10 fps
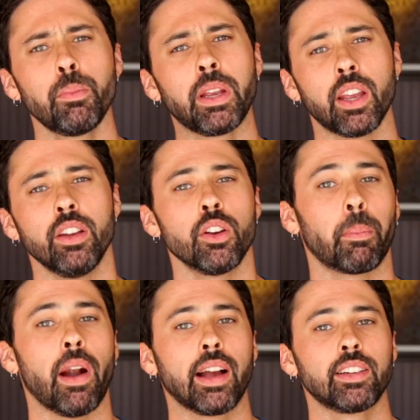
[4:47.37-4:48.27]
you begin your
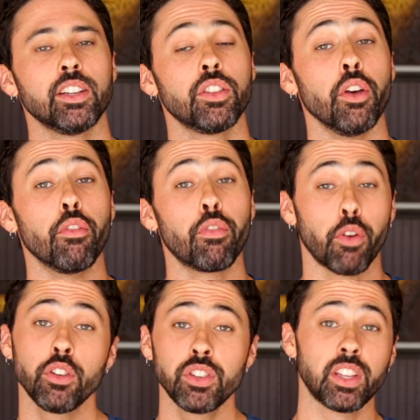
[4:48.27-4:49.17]
practice, the
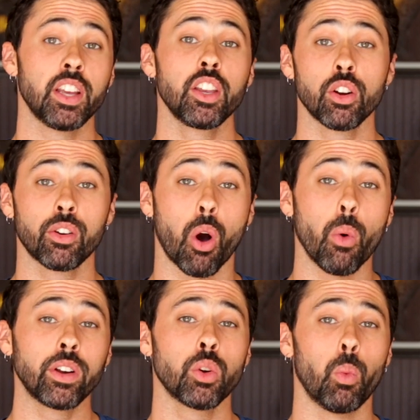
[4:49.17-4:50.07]
first thing you're
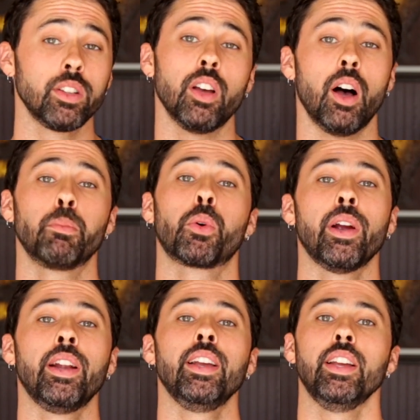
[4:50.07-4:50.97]
going to want to
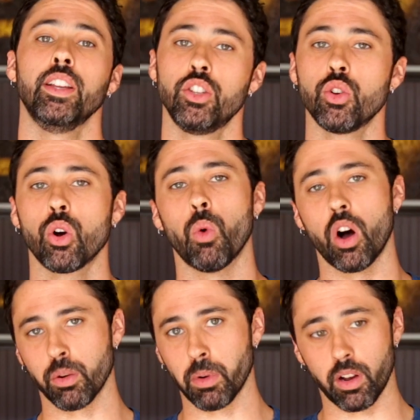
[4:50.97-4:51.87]
upgrade is your
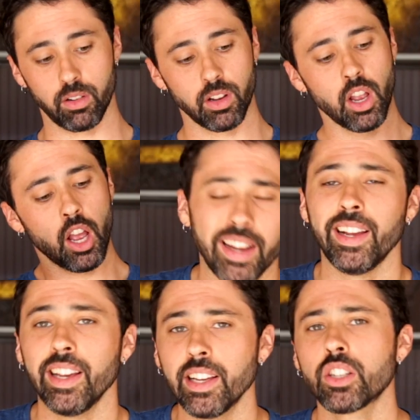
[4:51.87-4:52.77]
water bottle.
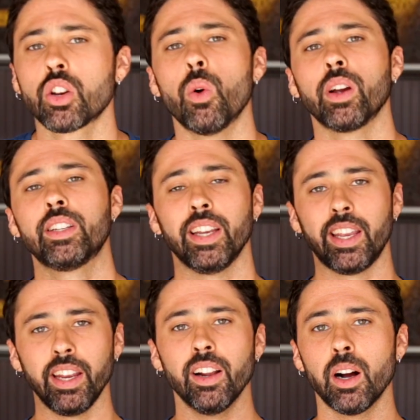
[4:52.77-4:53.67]
It is going to
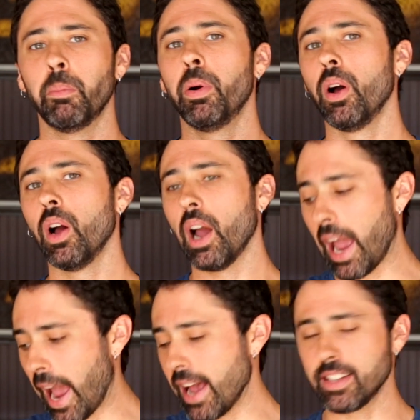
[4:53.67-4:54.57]
heat up
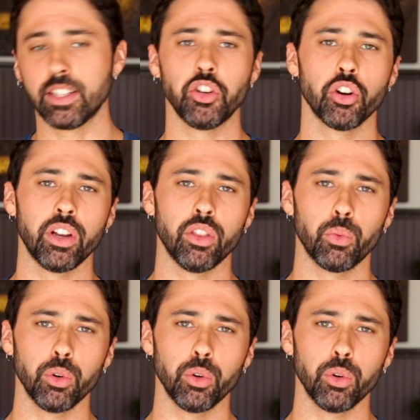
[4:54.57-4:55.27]
as you're in the